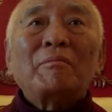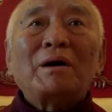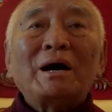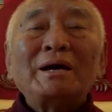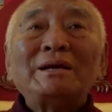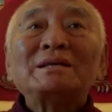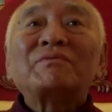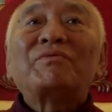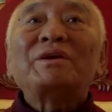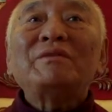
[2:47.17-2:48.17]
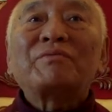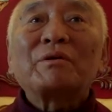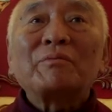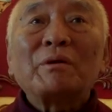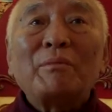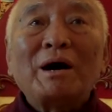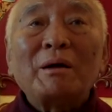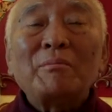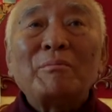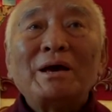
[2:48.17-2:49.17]
Mind is free from the
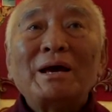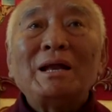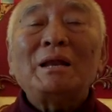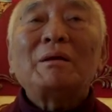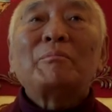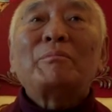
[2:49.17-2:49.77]
male,